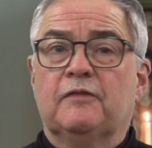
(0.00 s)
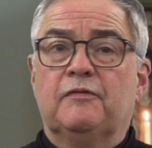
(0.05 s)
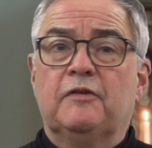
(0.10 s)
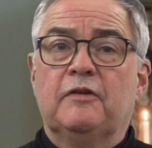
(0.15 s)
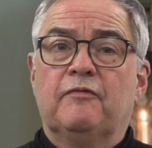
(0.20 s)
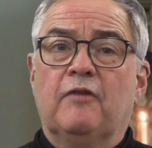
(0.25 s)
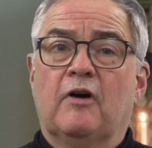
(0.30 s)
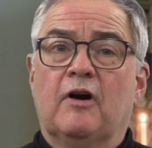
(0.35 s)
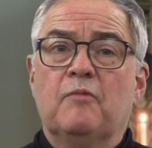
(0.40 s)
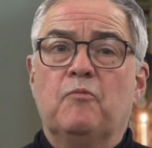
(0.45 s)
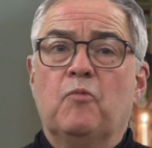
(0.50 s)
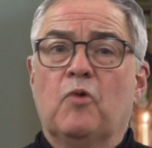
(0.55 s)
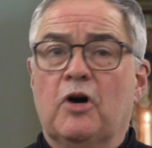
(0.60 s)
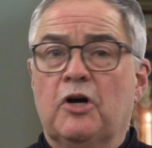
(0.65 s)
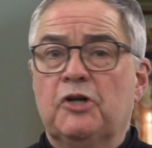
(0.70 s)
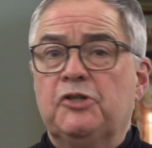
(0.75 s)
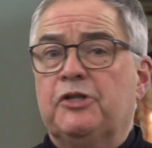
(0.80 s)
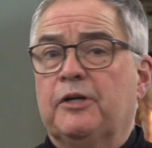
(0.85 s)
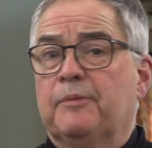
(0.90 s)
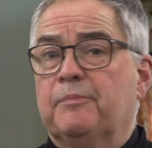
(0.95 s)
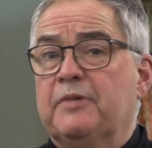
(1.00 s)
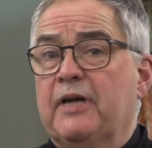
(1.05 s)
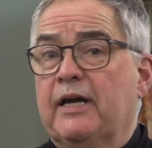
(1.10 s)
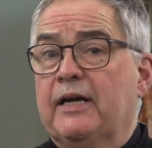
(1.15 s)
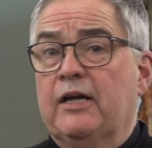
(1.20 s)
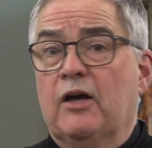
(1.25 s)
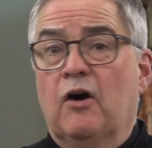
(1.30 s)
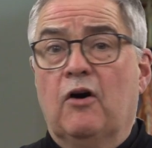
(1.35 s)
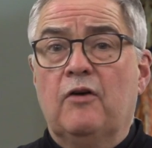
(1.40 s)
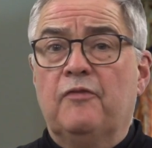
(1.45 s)
of Divine Worship
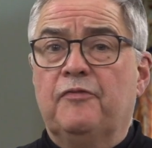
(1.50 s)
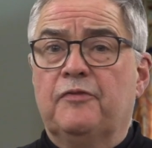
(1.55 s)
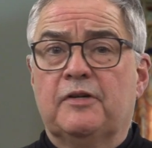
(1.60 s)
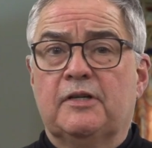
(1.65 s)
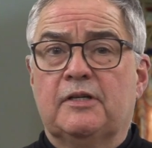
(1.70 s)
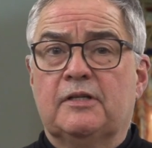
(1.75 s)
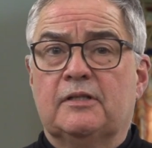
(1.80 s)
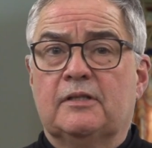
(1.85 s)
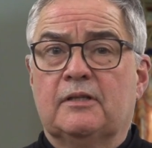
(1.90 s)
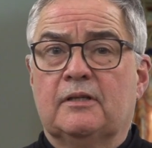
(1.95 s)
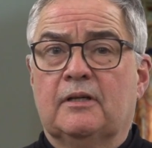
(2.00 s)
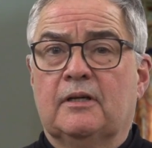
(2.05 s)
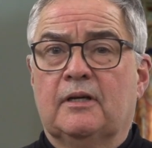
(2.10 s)
Daily Office.